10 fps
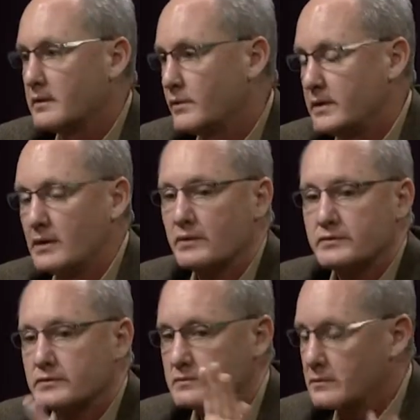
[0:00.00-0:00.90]
We know,
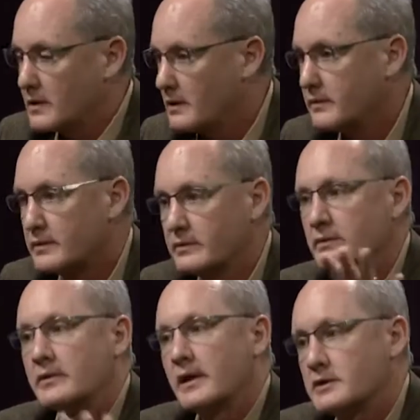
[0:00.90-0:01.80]
they're
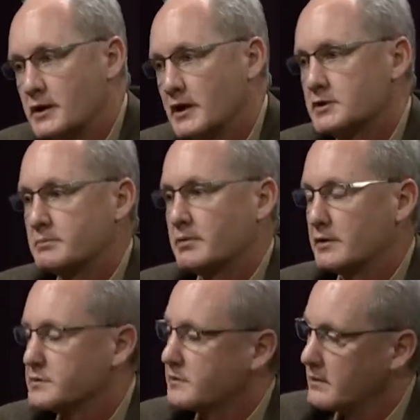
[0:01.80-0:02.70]
the education
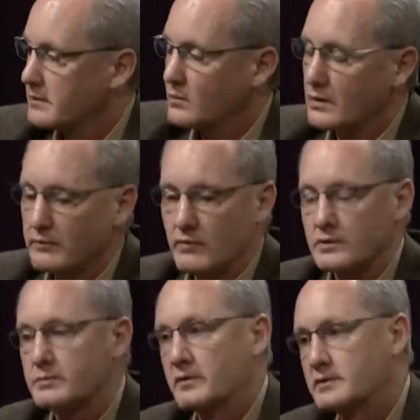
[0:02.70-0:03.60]
person, they're the
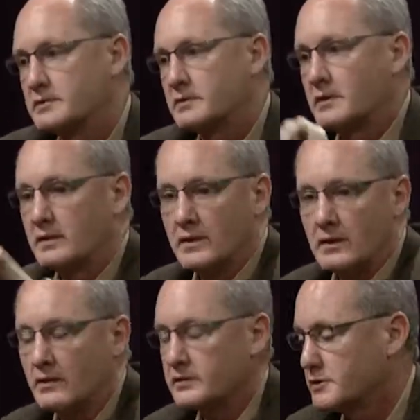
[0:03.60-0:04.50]
workforce person, they
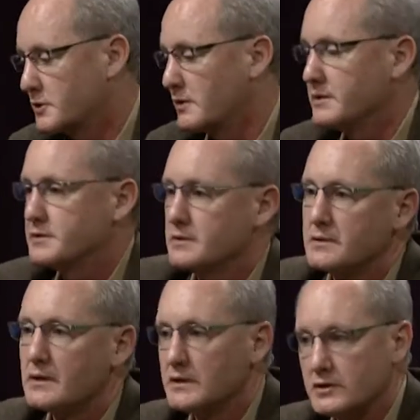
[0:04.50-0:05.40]
know insurance,
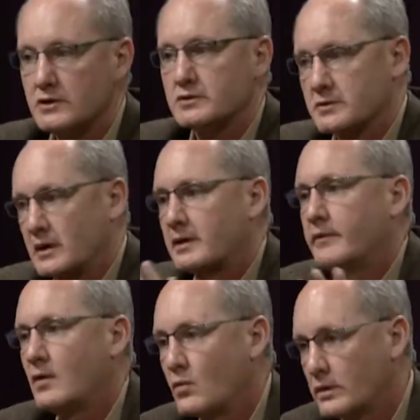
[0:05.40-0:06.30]
and you just kind of
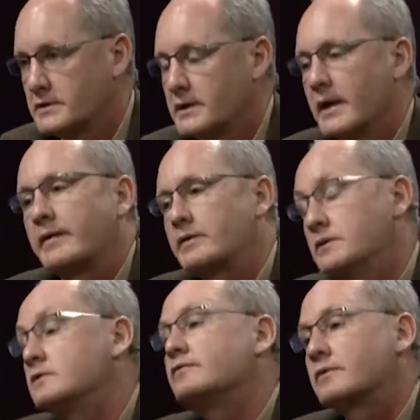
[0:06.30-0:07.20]
all work together.
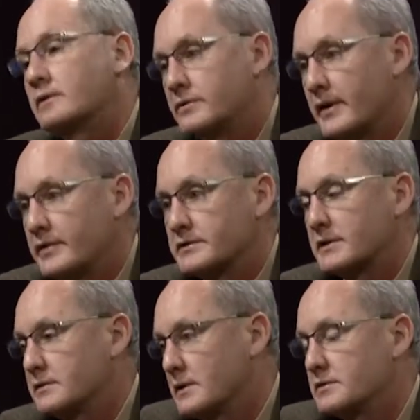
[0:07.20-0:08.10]
You defer to others
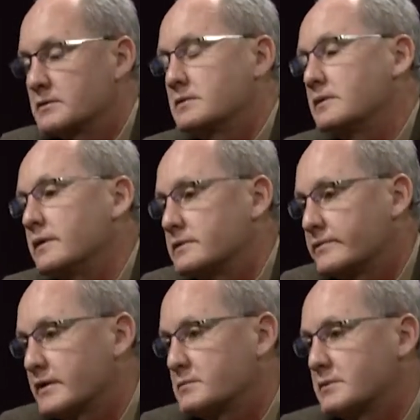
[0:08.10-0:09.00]
on certain areas
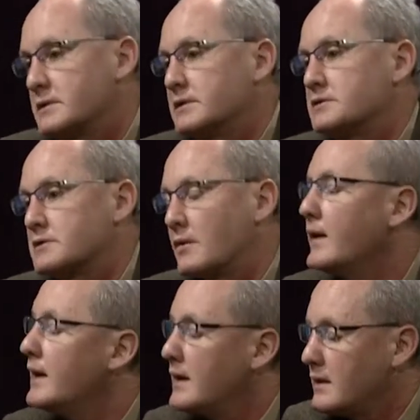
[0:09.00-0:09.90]
of expertise. So
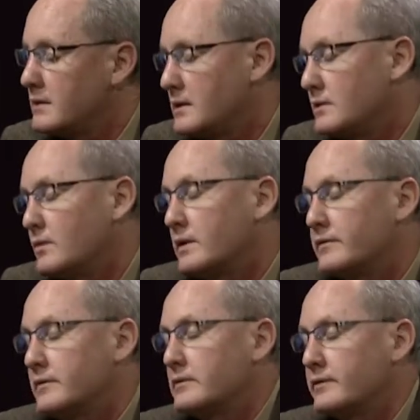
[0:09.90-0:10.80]
you need to win a
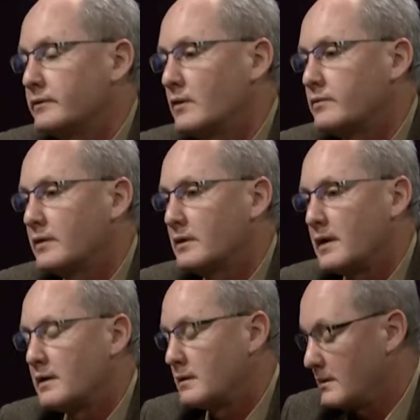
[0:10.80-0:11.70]
few of us over,
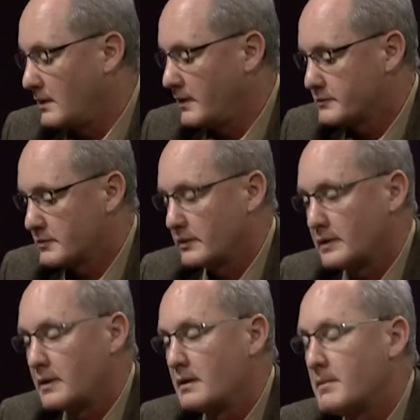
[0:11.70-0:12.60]
and you know, I'm
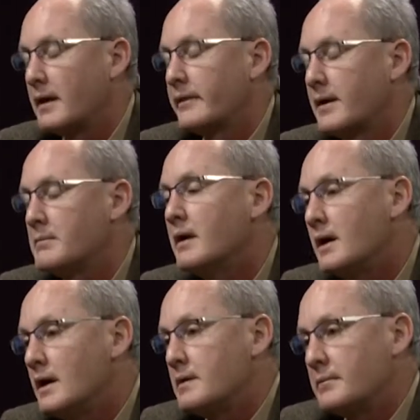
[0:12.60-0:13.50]
certainly among them.
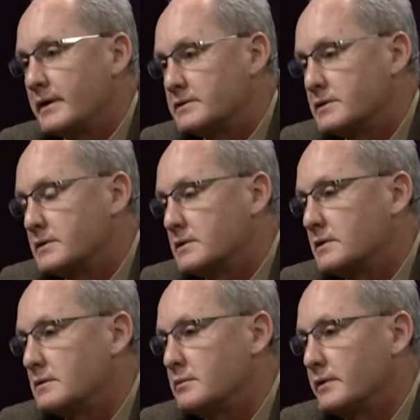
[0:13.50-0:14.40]
But as you
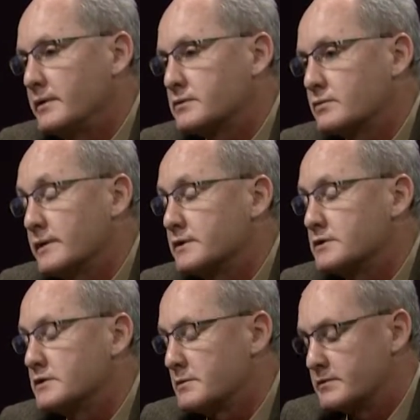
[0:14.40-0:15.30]
continue to build those
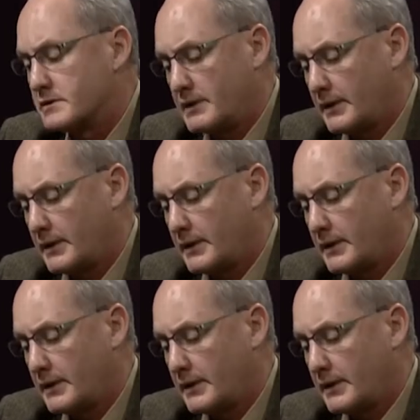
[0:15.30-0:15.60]
relationships,